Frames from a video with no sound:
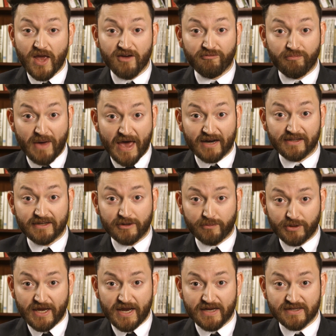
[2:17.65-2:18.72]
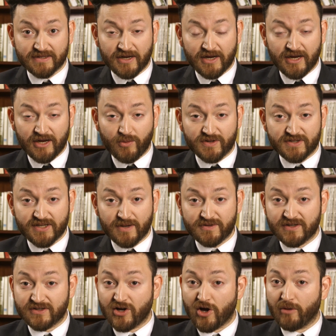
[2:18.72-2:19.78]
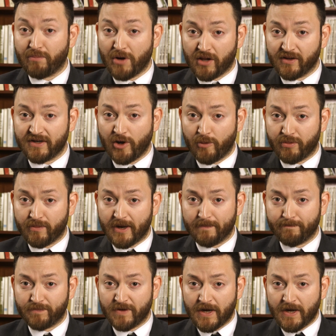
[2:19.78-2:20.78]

of battling the blaze with a substance called polydopamine.